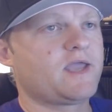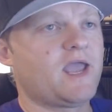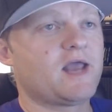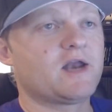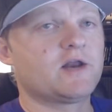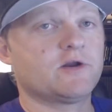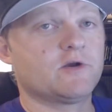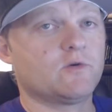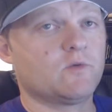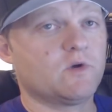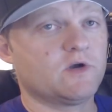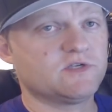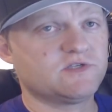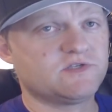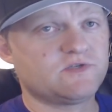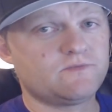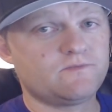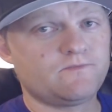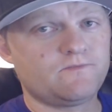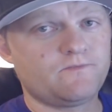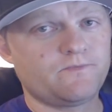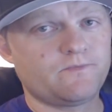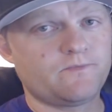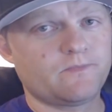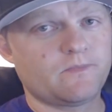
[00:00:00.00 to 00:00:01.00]
Canada was
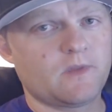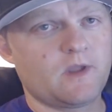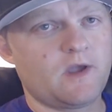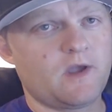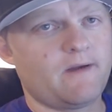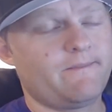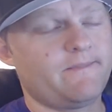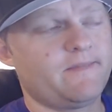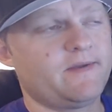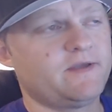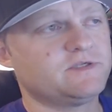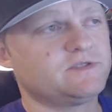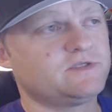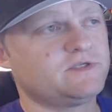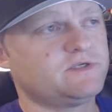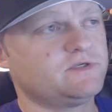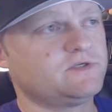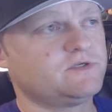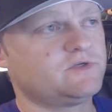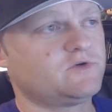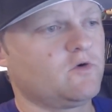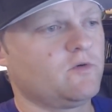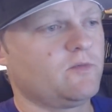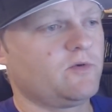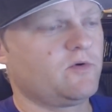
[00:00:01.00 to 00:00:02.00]
um, as
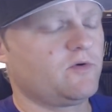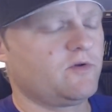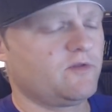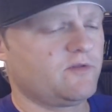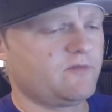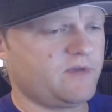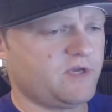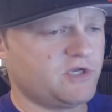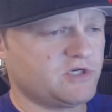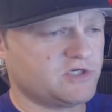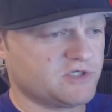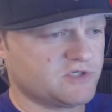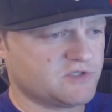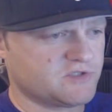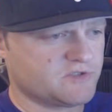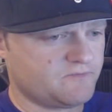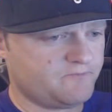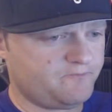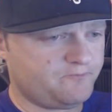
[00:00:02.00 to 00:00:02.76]
storming one of the beaches.